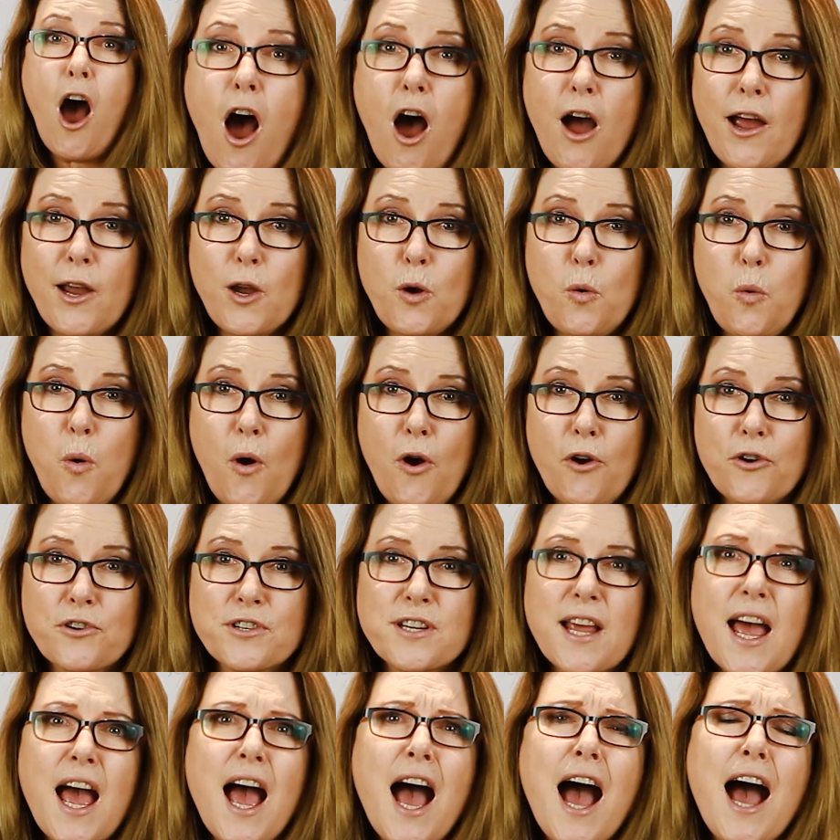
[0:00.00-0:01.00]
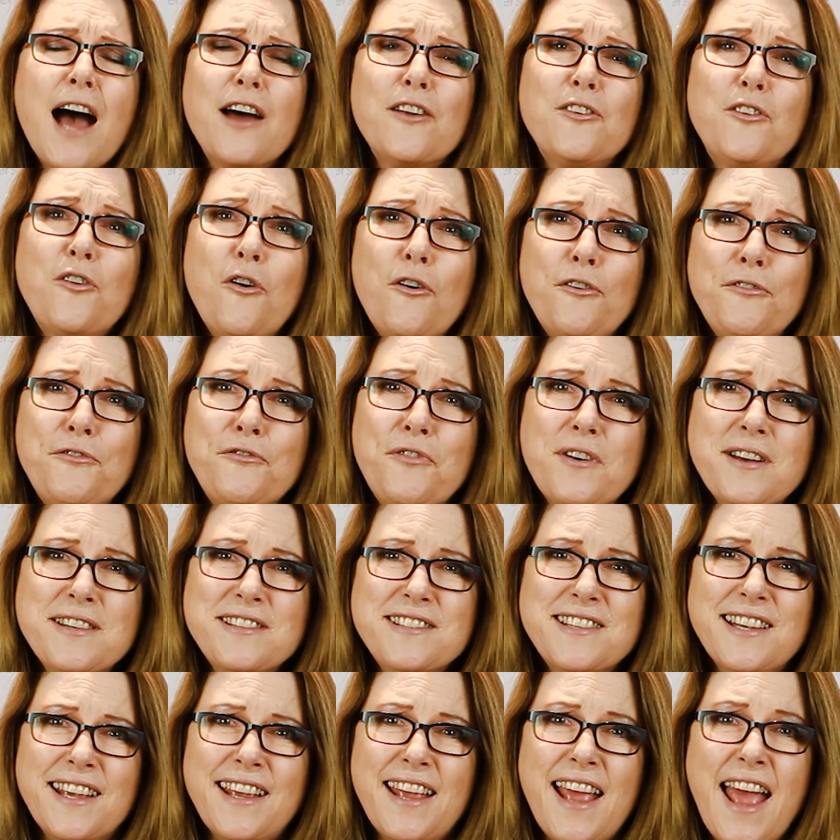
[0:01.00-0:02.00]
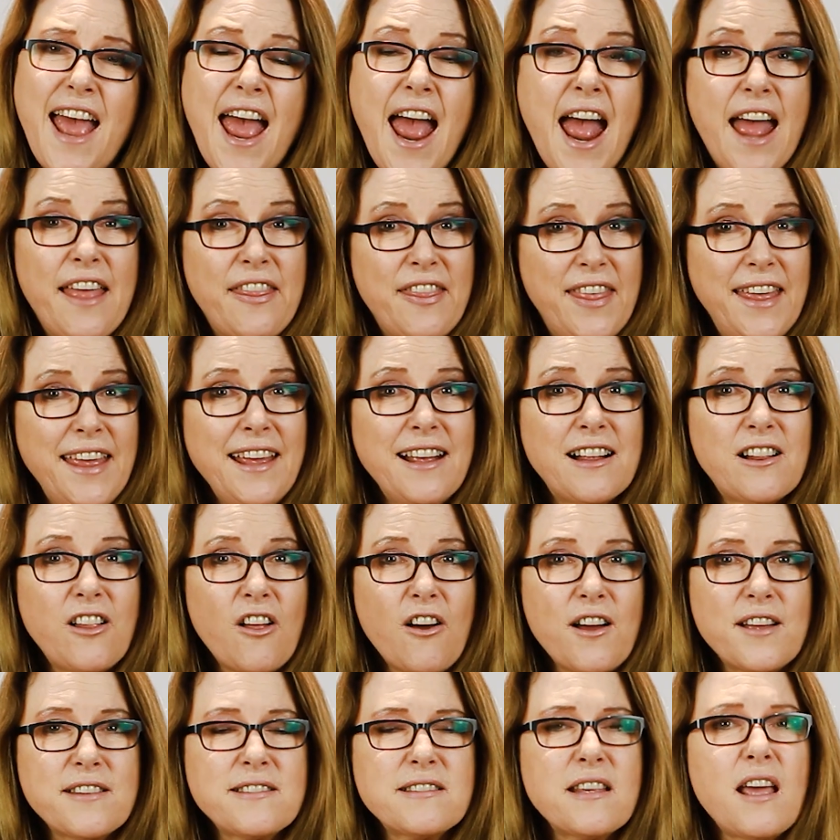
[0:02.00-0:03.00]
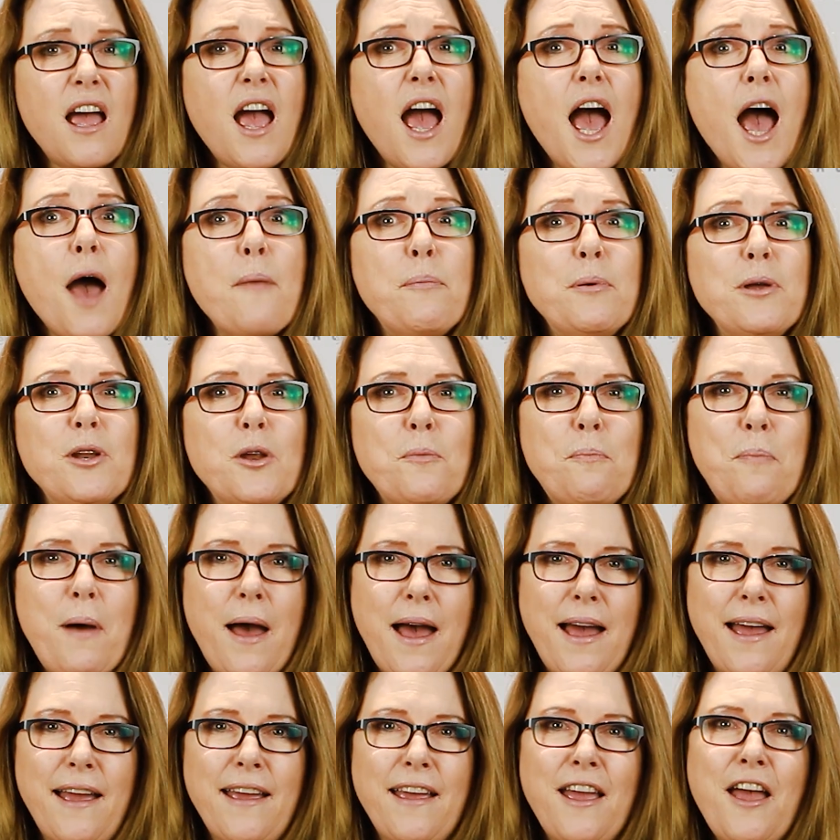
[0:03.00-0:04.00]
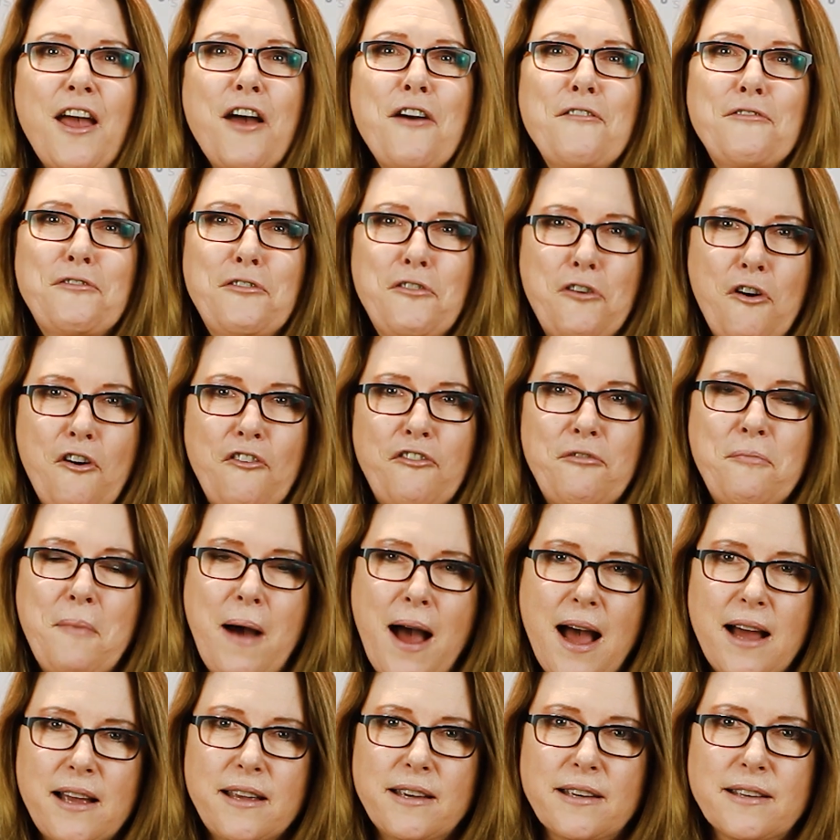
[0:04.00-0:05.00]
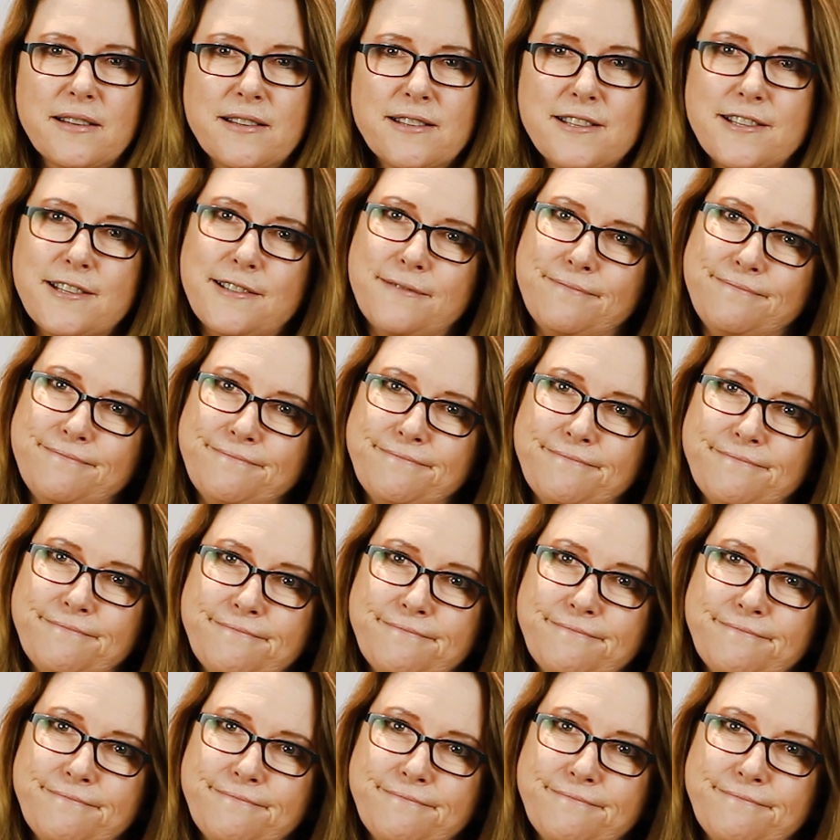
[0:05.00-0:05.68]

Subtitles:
I quote, are not fussy and their clients are happy to pay for off markets.